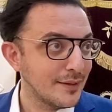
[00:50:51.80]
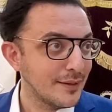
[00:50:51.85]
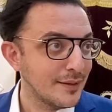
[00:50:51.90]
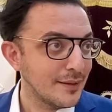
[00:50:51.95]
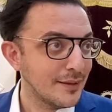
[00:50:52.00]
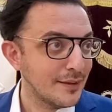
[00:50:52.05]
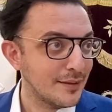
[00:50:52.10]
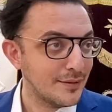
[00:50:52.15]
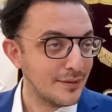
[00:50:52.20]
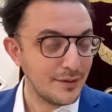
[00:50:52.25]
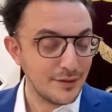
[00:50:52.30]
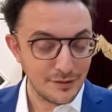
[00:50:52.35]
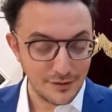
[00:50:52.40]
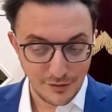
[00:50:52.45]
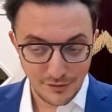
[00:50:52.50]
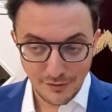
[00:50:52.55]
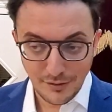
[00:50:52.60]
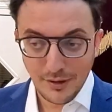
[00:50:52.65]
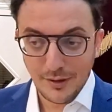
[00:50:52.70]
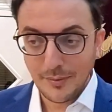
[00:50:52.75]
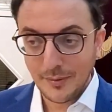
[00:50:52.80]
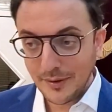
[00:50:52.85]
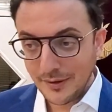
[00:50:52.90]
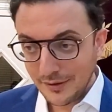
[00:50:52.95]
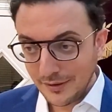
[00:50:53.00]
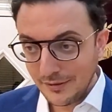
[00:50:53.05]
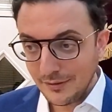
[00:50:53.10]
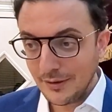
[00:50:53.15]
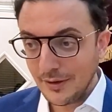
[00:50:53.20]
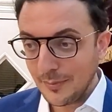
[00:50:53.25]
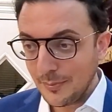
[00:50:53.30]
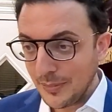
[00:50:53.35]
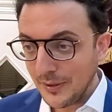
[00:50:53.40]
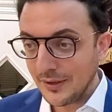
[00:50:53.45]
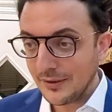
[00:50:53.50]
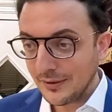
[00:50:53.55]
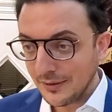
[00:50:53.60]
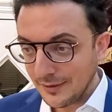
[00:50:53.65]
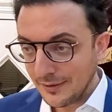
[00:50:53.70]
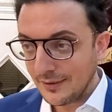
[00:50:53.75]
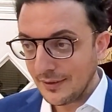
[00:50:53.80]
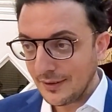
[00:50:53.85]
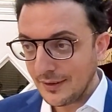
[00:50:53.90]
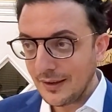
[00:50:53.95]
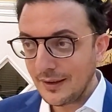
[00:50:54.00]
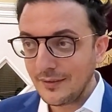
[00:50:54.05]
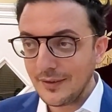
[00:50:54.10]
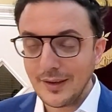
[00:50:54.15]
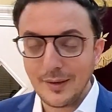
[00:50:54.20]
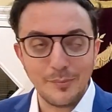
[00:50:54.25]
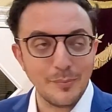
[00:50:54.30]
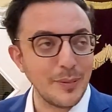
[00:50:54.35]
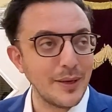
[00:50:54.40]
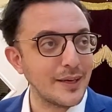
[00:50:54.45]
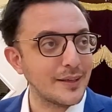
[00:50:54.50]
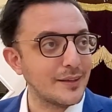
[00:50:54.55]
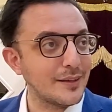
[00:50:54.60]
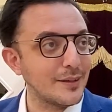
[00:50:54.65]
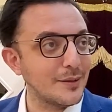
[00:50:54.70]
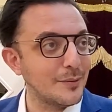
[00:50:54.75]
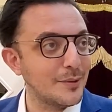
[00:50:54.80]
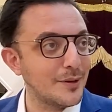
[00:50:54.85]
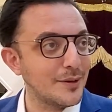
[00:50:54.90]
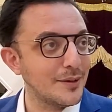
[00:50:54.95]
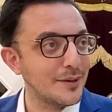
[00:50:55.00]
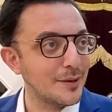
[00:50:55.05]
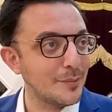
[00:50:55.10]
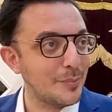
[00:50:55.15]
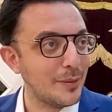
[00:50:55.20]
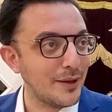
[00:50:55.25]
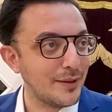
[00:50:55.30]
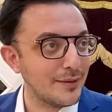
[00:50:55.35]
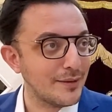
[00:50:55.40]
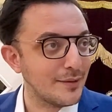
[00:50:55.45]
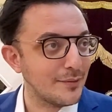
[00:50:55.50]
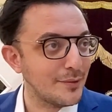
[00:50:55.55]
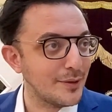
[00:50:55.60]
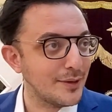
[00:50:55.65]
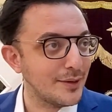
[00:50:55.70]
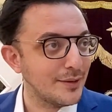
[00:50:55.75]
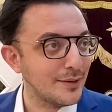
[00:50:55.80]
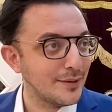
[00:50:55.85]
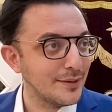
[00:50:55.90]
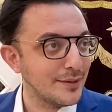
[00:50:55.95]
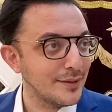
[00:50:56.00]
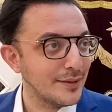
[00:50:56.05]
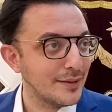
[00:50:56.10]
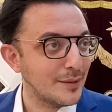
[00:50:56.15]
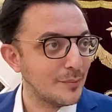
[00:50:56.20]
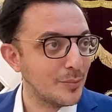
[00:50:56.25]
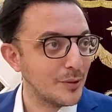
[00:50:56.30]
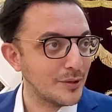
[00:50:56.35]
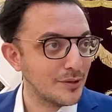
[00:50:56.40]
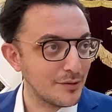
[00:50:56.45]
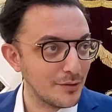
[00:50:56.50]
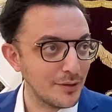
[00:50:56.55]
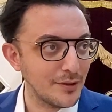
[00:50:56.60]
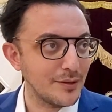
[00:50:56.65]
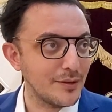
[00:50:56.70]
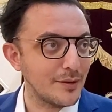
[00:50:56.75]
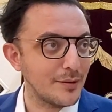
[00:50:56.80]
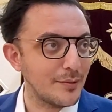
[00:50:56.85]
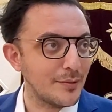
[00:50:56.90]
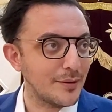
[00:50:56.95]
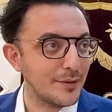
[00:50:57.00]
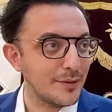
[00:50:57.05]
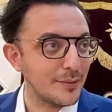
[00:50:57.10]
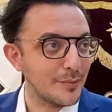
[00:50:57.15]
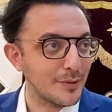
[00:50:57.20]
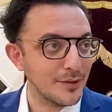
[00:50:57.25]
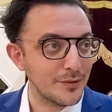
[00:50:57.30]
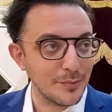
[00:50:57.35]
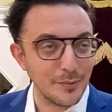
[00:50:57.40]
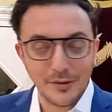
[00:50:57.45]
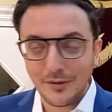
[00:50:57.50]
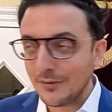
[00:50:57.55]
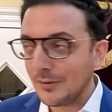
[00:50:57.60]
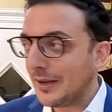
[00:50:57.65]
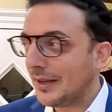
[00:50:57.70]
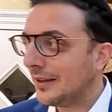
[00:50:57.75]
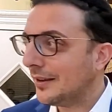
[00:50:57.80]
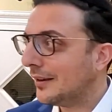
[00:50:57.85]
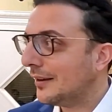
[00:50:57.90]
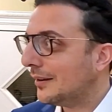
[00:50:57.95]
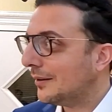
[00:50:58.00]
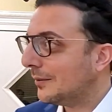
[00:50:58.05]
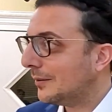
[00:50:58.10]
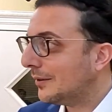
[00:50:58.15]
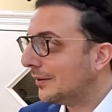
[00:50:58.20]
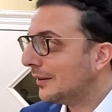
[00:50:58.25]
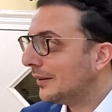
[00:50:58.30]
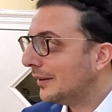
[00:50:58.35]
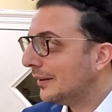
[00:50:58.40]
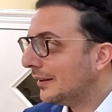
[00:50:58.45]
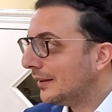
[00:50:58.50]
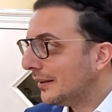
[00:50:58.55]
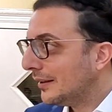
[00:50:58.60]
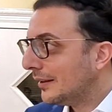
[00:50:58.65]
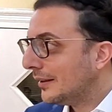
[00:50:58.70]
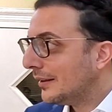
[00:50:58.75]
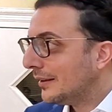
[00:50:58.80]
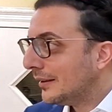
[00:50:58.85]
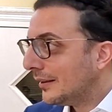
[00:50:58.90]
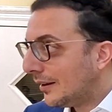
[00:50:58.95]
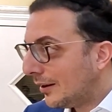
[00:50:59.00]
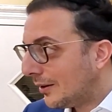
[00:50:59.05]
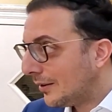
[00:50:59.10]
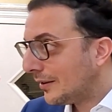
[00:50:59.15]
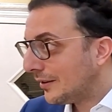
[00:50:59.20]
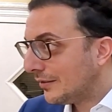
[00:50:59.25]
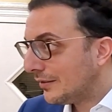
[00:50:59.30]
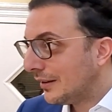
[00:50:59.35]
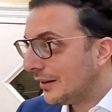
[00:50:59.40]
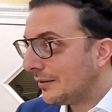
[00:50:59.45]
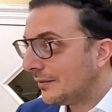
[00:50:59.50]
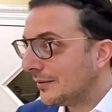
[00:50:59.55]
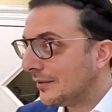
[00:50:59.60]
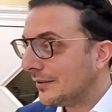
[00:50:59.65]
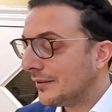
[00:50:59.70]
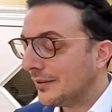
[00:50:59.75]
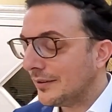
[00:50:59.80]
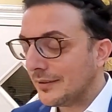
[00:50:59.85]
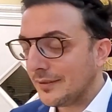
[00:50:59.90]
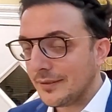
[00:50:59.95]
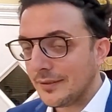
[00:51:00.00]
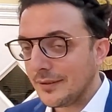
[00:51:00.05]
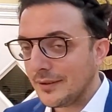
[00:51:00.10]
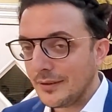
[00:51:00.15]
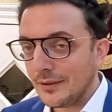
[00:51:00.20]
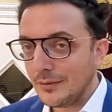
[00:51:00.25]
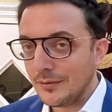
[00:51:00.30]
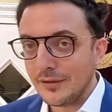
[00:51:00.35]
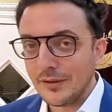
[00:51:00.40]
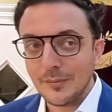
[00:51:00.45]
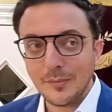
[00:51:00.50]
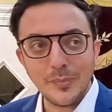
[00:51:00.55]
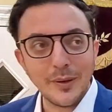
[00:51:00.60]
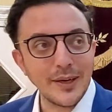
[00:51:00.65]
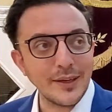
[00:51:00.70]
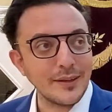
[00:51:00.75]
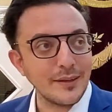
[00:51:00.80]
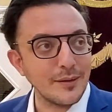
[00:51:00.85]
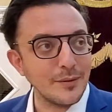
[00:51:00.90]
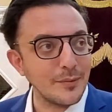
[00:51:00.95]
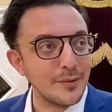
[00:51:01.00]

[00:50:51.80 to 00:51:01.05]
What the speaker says: He said he should draw, but he should draw pictures that have an impact on the world in a positive way, that bring joy to the world, that bring spirituality to the world. Art in general has a huge impact on the way